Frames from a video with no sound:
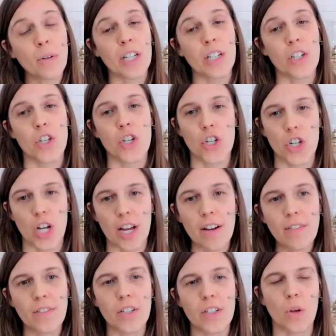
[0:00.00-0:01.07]
can
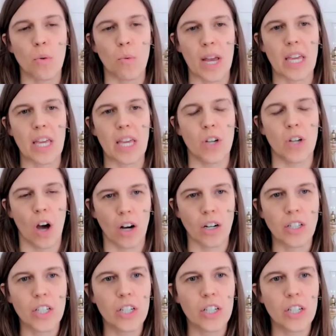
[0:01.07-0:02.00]
shift the way you talk